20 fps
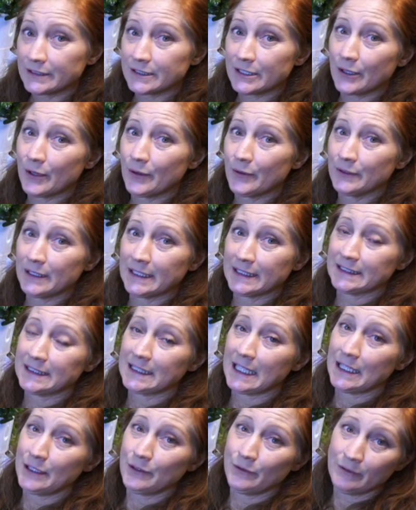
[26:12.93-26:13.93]
So let's
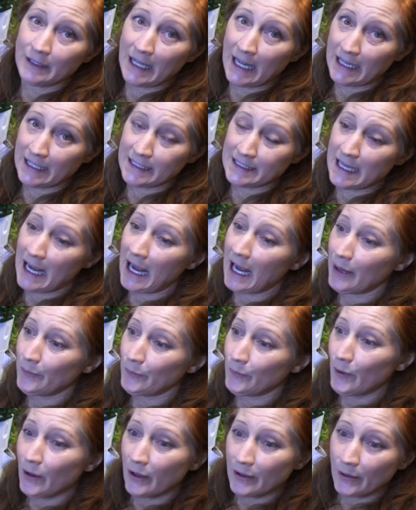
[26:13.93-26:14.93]
say you like to
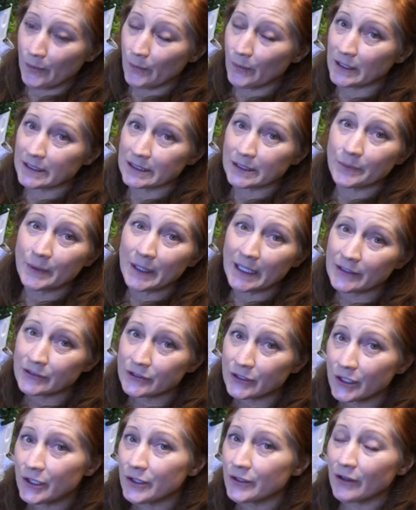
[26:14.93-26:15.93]
add water once a week
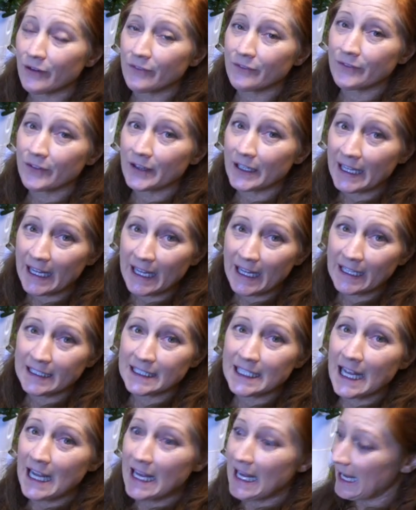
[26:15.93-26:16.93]
so you don't
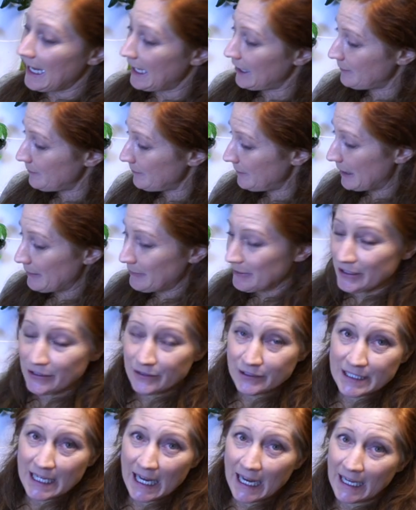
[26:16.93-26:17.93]
forget and maybe
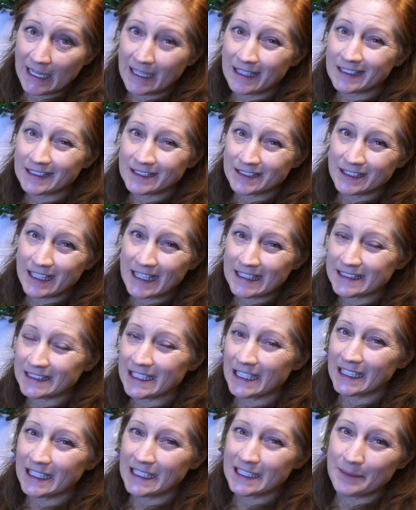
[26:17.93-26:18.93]
your tank, because it's
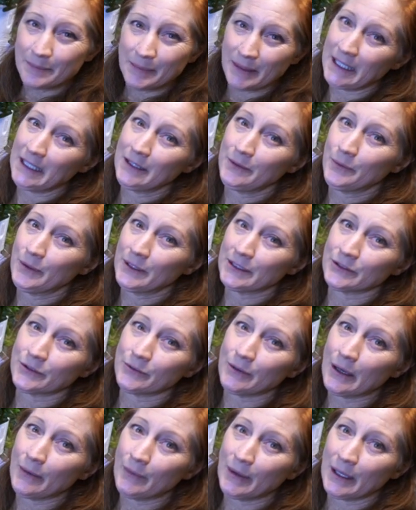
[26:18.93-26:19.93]
going to depend what's
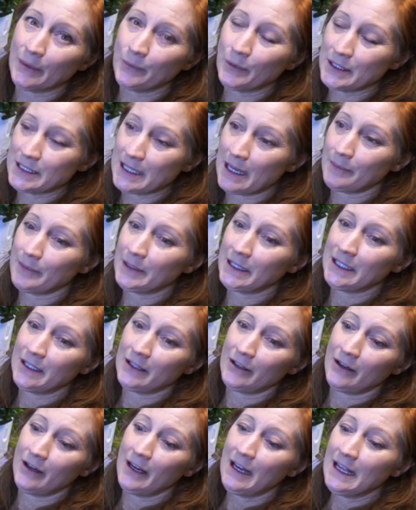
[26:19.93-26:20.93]
growing, what time of
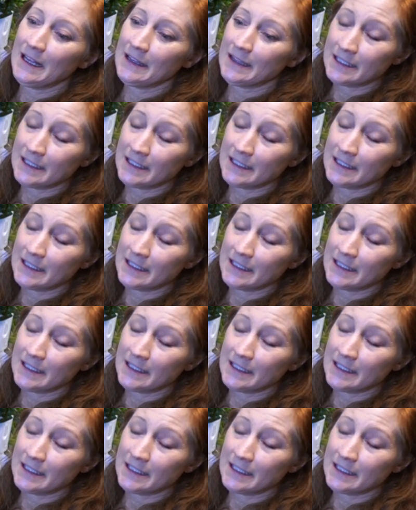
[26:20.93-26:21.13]
year,